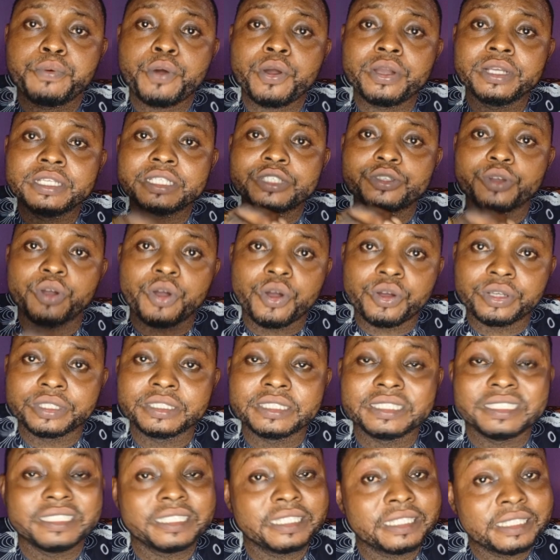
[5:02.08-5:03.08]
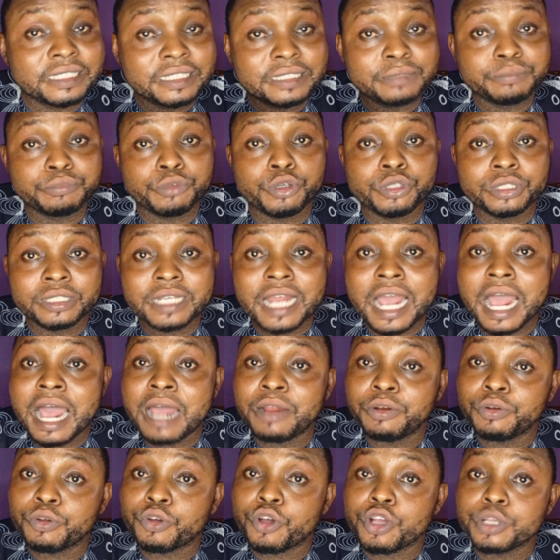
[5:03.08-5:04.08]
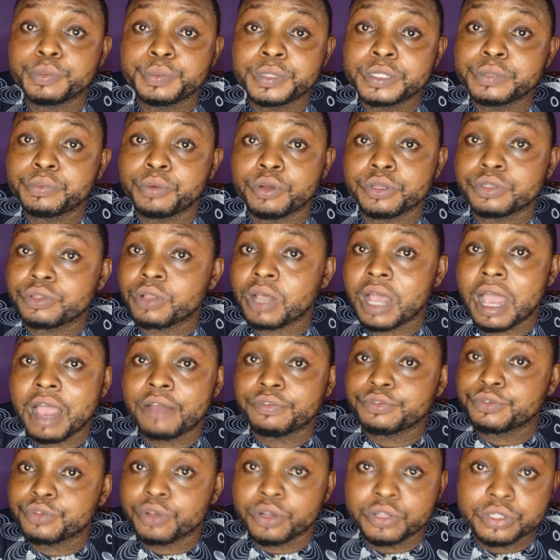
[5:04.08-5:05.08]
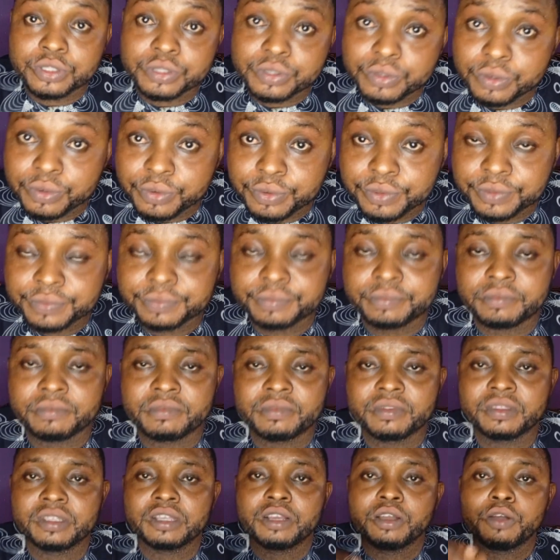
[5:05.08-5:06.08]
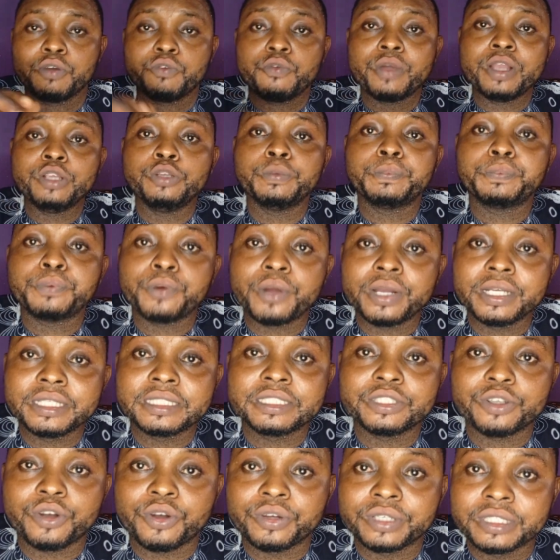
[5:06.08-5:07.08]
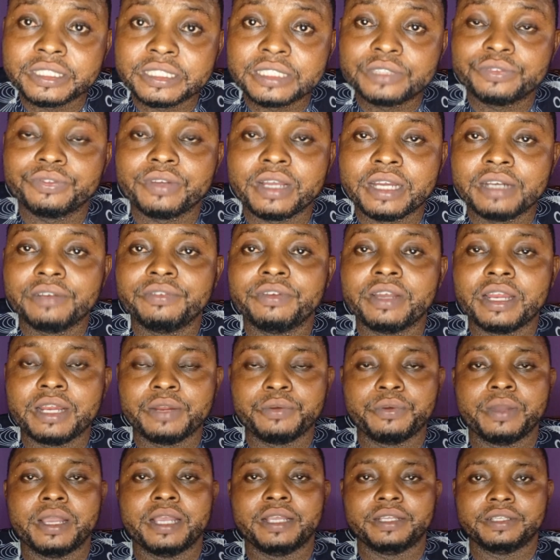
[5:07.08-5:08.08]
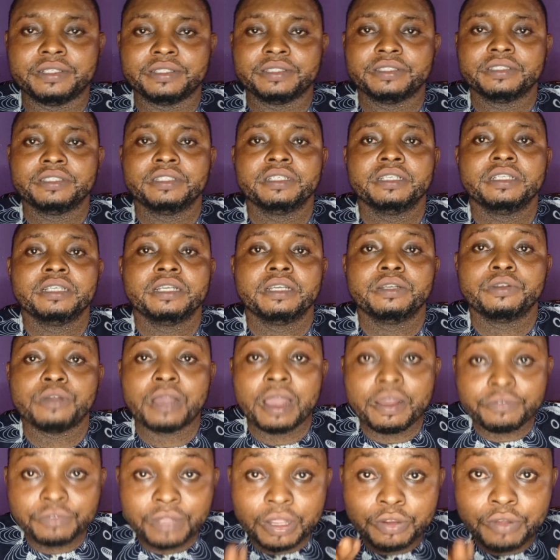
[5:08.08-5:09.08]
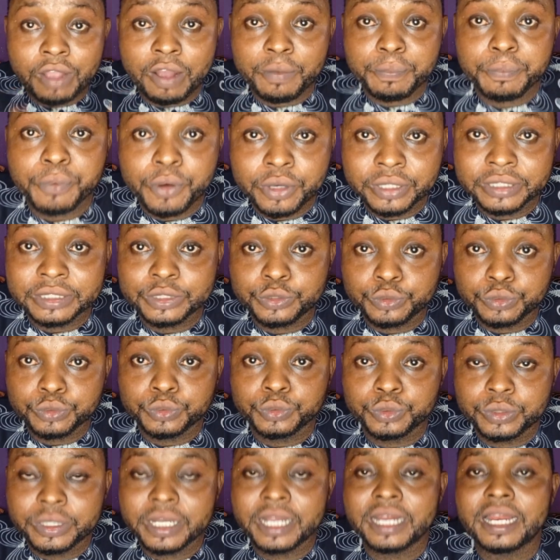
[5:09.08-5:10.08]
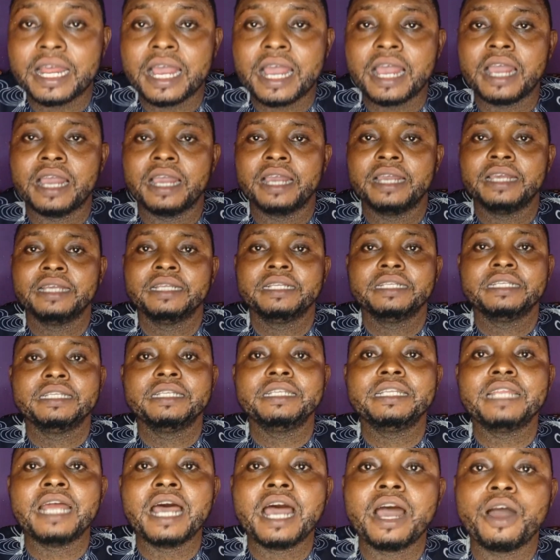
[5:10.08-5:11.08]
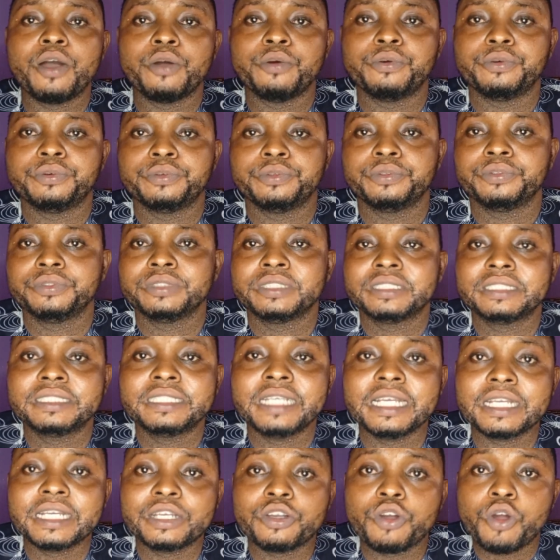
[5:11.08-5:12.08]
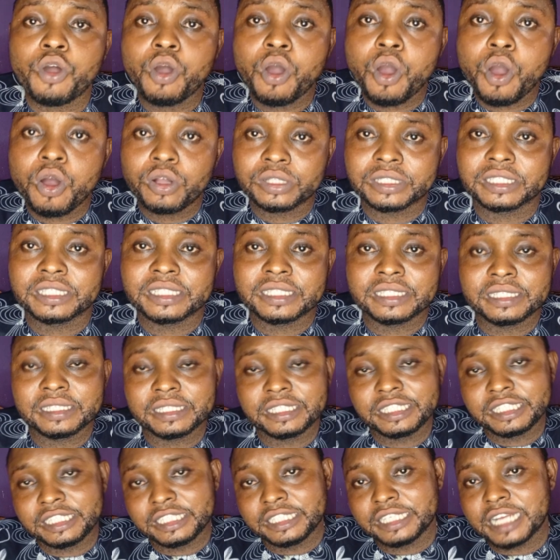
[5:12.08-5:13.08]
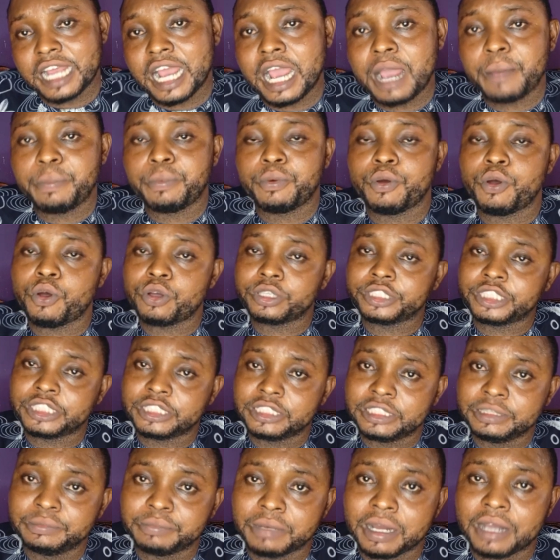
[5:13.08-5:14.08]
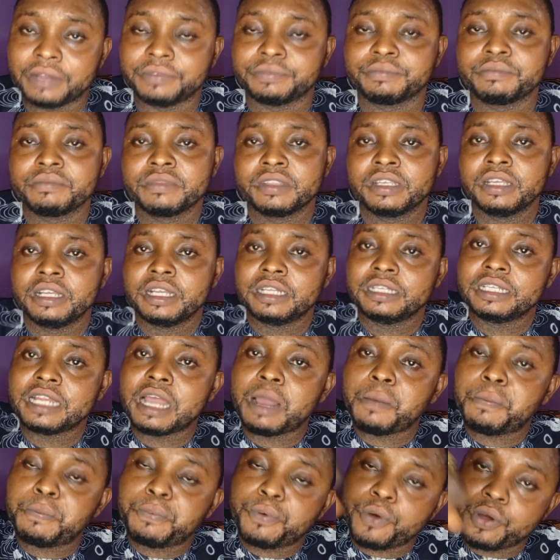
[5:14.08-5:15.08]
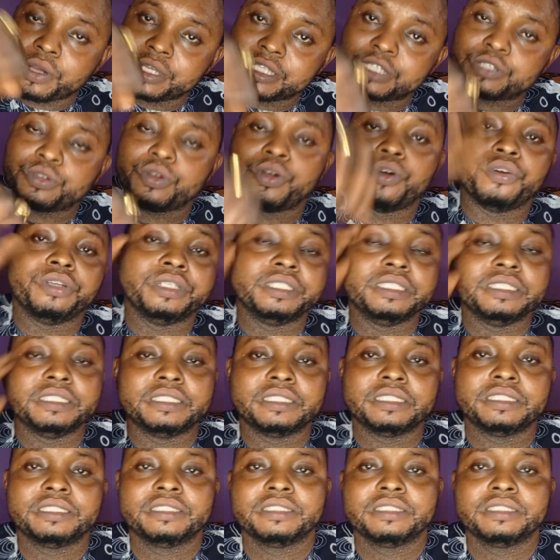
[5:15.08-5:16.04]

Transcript: Pour it on it. That locust beans must not have salt too. When you pour it on it very, very well, after you have poured the two together, now take hot shinap or shima, now pour it on it.